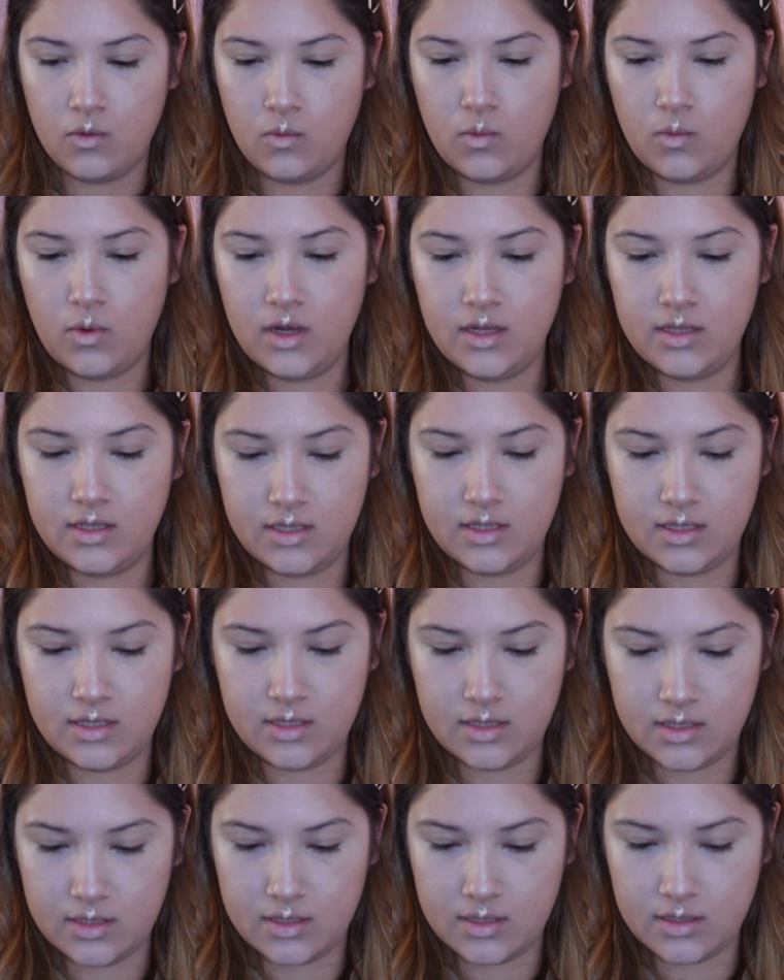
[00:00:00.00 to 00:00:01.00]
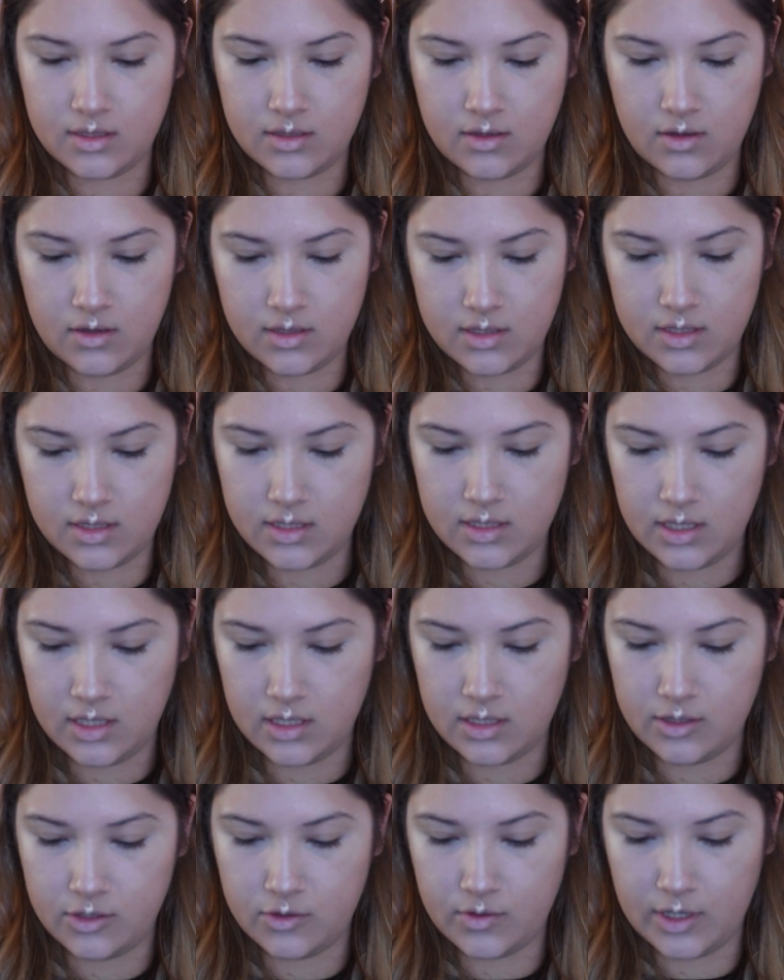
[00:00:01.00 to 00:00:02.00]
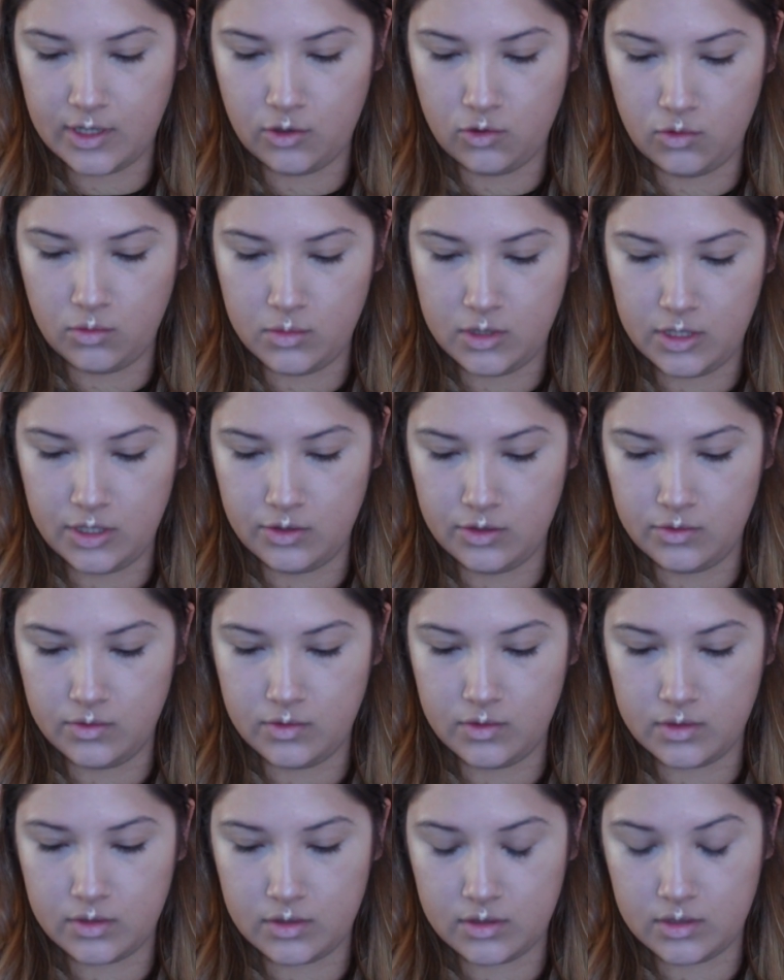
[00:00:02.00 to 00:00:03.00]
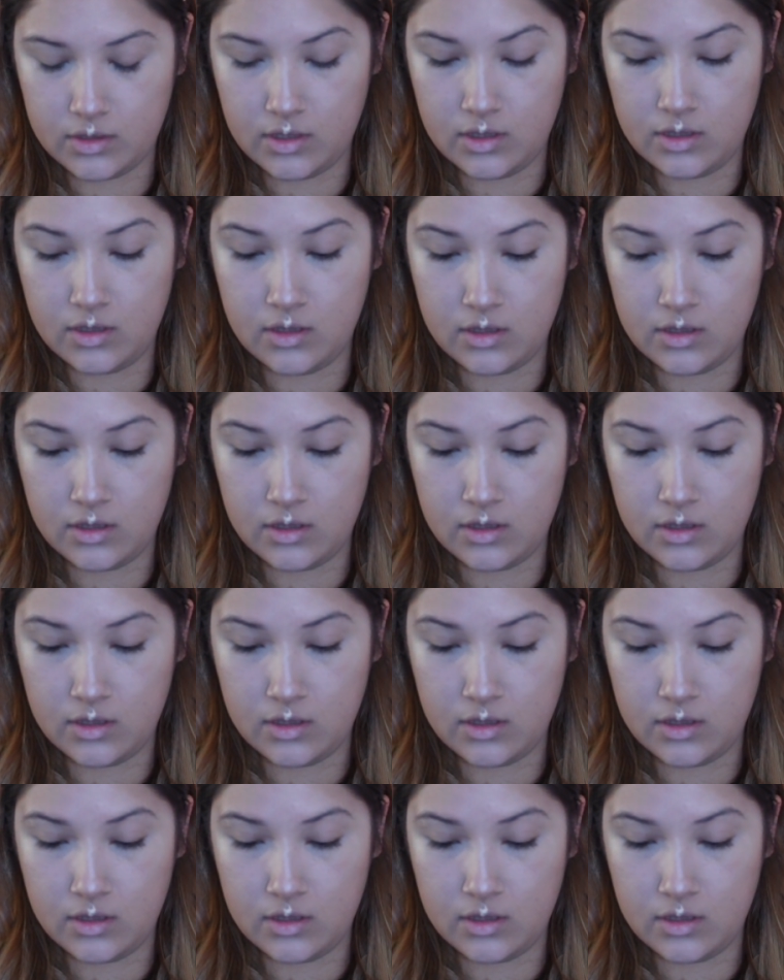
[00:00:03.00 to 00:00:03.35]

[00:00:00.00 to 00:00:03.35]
What concealer do I use?